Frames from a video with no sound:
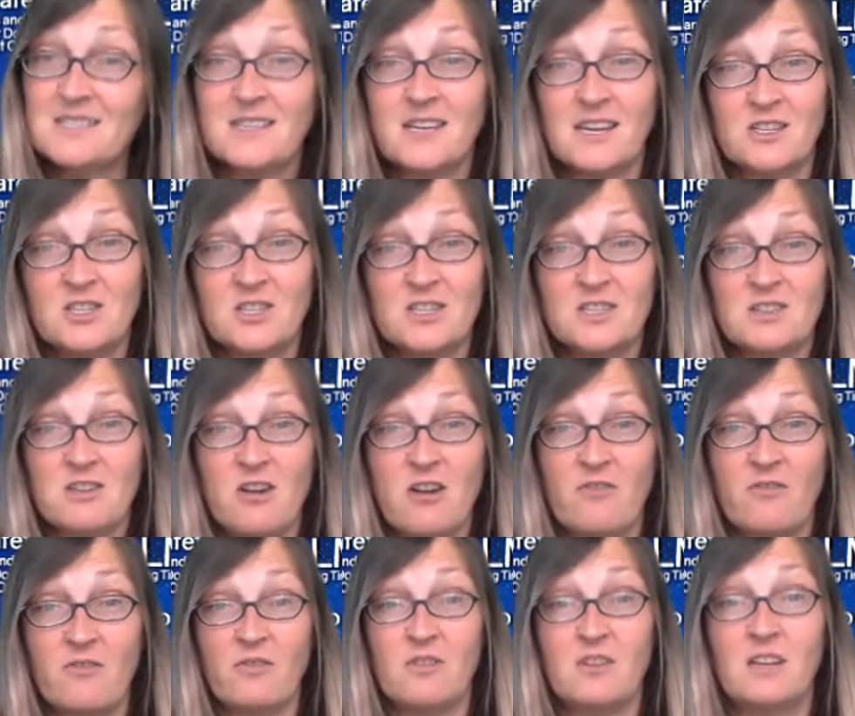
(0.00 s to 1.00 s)
that she's
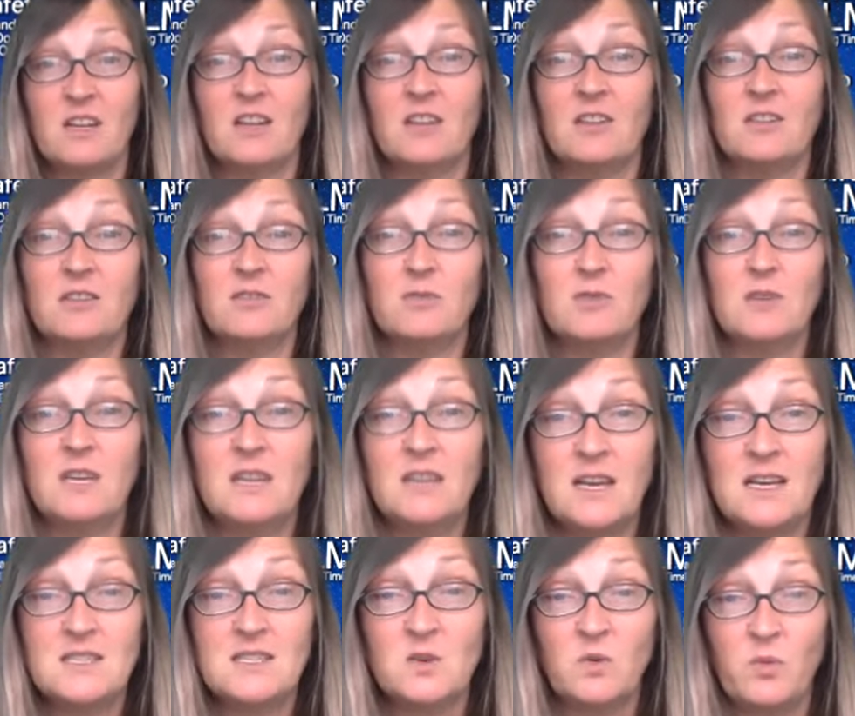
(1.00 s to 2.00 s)
offering 3
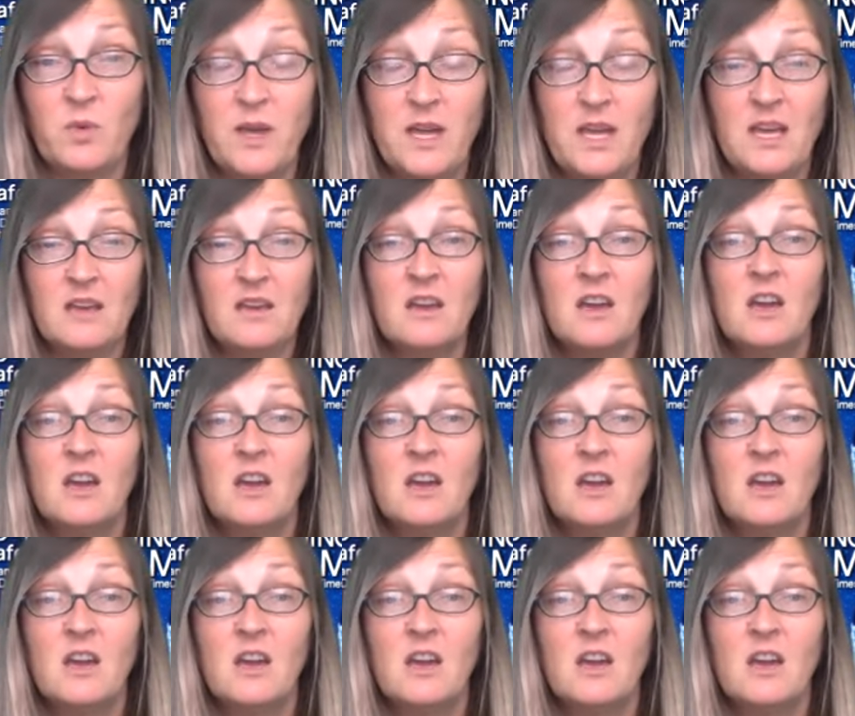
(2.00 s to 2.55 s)
days a week